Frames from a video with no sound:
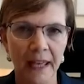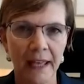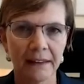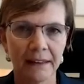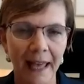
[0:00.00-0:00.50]

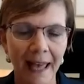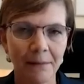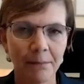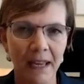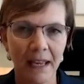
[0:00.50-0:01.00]

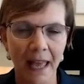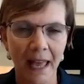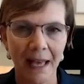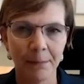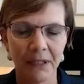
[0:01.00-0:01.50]
that may
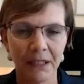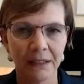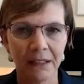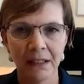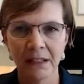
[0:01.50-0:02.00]
happen